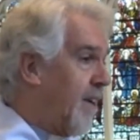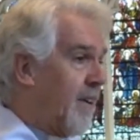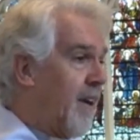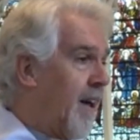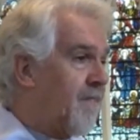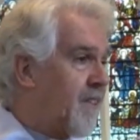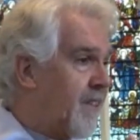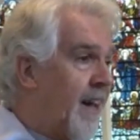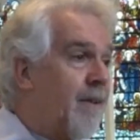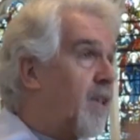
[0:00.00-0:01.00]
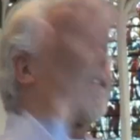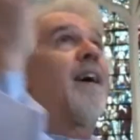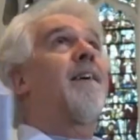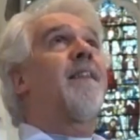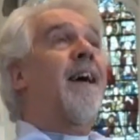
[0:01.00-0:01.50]
her life today. We're
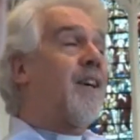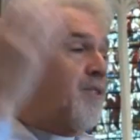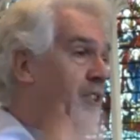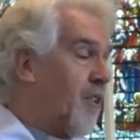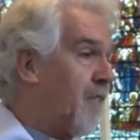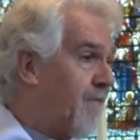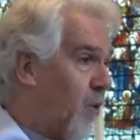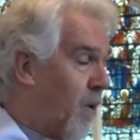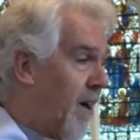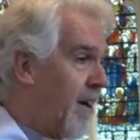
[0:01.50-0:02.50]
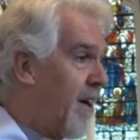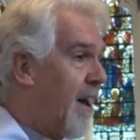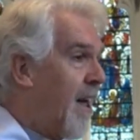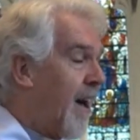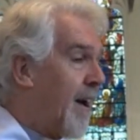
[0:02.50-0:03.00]
saying thank you to God for
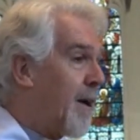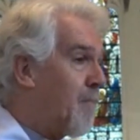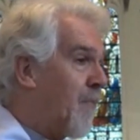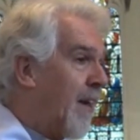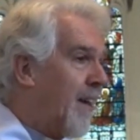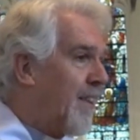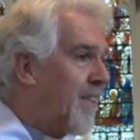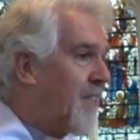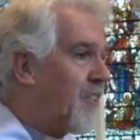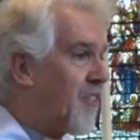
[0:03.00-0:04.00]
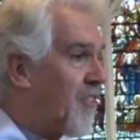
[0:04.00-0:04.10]
her. There's a